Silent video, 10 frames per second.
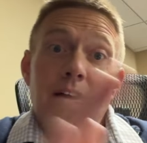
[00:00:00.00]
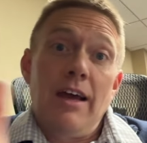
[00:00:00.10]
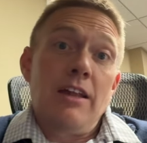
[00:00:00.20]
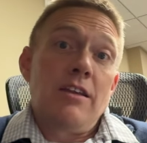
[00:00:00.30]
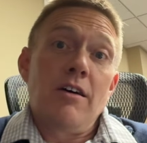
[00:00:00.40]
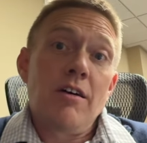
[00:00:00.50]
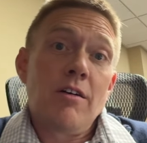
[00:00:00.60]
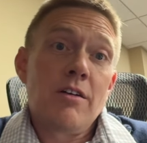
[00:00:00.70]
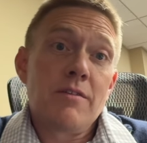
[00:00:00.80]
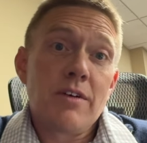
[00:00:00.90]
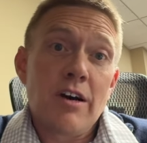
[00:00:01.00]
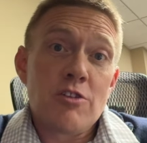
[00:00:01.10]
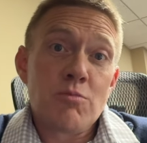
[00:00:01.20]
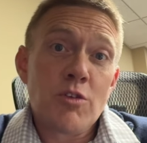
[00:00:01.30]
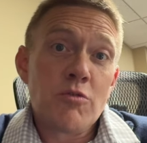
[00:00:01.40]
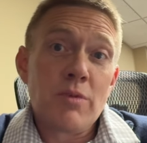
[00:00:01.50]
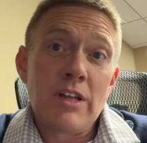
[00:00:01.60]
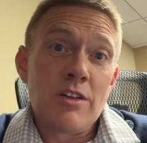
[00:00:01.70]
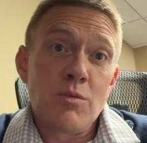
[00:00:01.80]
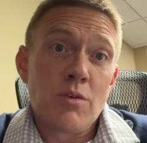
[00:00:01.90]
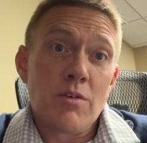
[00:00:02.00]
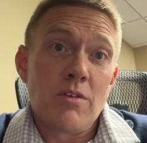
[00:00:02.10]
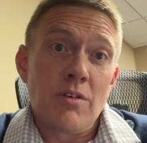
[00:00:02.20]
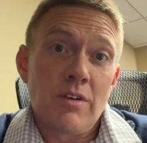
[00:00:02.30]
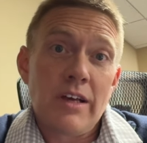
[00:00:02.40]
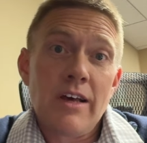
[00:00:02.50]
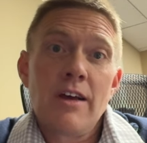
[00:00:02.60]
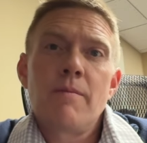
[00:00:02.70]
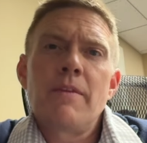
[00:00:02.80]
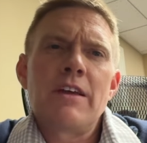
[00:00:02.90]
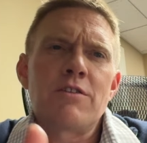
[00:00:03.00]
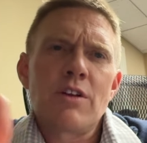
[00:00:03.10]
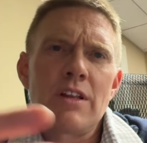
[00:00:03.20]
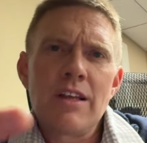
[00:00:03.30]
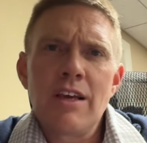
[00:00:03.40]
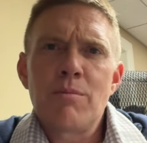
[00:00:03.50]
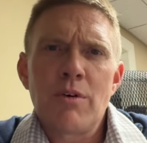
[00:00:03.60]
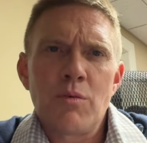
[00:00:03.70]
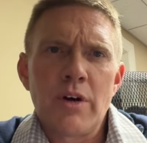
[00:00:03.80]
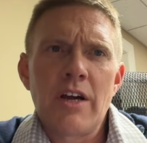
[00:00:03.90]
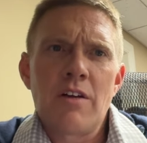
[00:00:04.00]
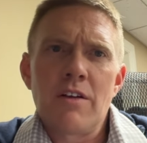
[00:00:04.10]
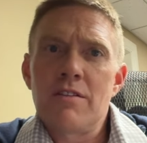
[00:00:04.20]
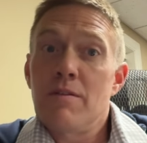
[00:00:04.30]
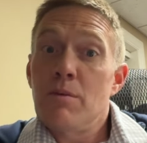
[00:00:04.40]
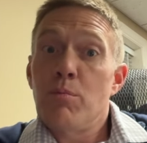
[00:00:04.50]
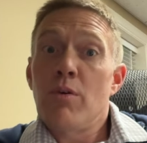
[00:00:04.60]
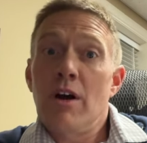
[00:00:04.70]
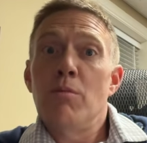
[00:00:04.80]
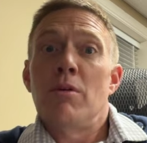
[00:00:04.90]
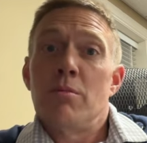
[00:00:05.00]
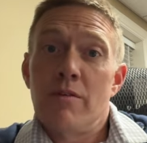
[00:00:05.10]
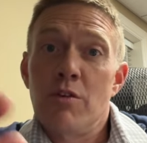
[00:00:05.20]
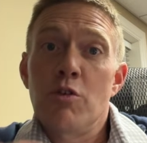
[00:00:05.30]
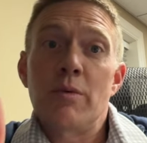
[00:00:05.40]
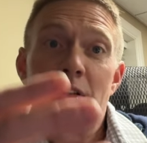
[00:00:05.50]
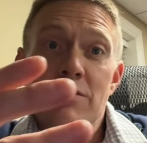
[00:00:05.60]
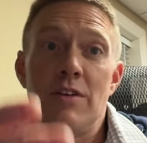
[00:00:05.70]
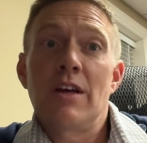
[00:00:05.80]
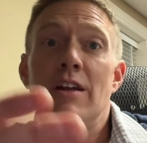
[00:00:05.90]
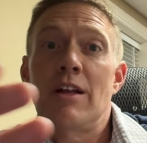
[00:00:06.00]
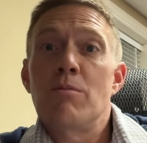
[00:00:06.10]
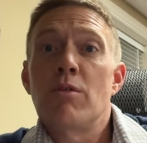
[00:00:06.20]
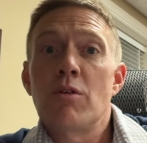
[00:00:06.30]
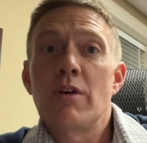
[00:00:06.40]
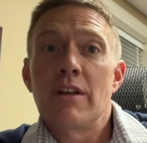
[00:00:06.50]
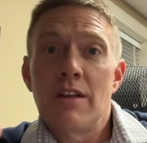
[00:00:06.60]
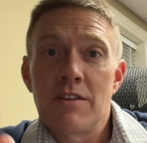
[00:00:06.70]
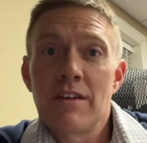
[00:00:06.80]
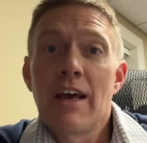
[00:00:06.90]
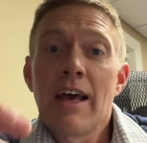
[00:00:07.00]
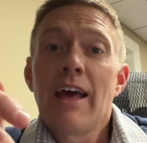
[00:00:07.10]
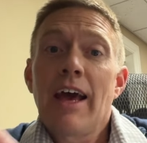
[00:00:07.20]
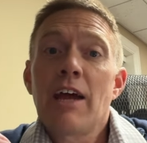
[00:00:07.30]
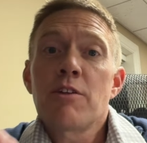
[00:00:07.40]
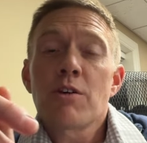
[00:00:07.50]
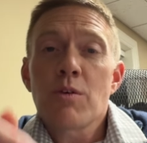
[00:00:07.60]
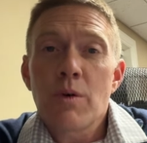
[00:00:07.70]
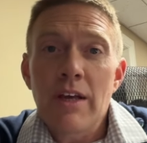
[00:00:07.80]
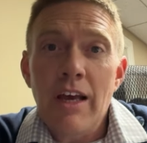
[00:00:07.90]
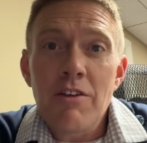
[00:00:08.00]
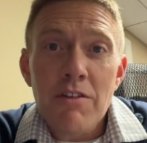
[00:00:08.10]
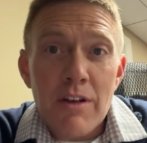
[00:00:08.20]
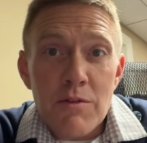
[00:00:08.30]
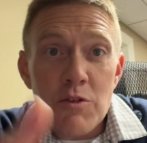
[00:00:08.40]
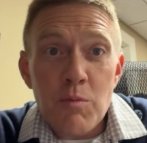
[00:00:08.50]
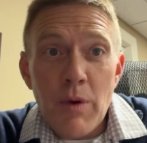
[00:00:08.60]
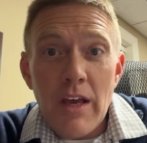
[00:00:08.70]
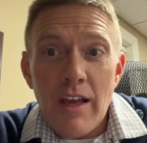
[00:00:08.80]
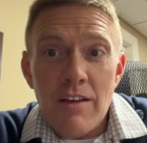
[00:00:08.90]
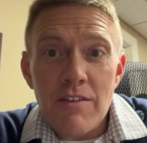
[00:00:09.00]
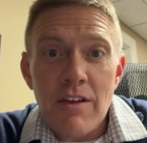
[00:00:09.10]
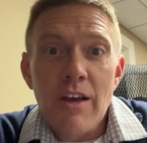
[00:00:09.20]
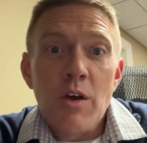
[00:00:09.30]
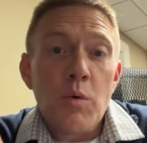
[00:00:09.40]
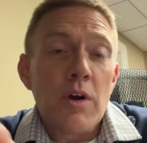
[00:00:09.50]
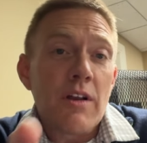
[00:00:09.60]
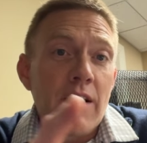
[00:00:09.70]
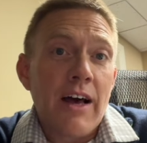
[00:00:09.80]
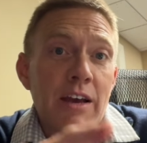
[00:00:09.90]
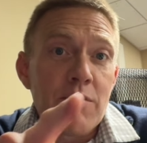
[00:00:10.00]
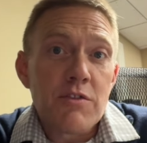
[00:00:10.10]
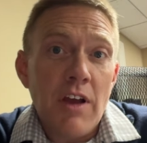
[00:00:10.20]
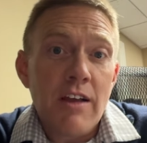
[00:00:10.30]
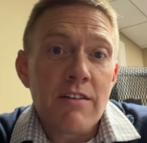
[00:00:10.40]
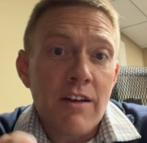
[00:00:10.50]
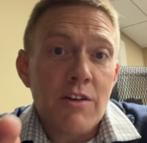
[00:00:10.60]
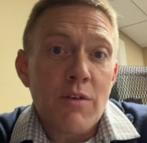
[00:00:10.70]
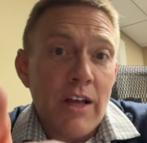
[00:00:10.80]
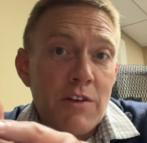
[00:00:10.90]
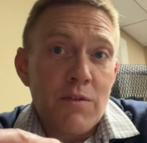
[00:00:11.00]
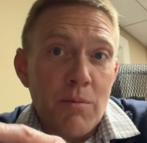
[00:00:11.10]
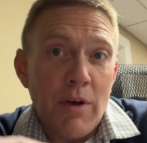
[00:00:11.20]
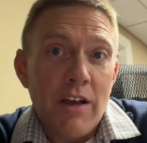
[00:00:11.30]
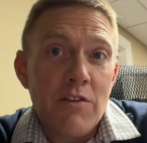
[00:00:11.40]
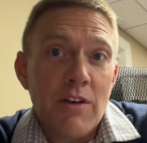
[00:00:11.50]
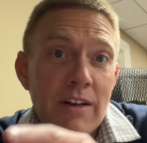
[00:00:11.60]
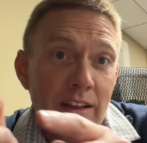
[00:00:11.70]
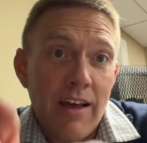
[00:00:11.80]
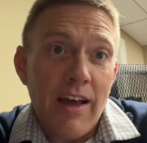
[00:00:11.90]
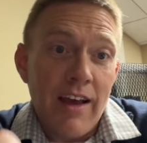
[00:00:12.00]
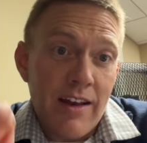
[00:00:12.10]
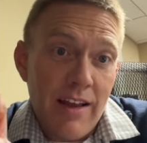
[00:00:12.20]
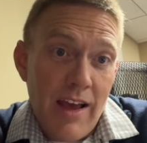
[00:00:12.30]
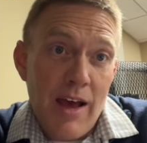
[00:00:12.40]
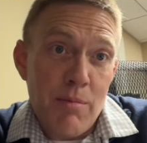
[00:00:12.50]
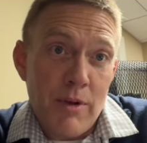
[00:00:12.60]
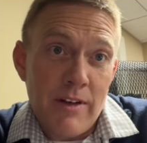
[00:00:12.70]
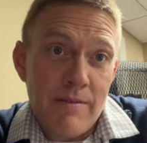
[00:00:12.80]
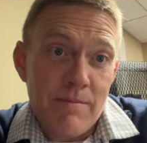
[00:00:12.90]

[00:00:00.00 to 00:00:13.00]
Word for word: At the heart of God's movement in the world is a deep awareness of the problem of human sin and brokenness and the creation of space where life changing transformation can happen.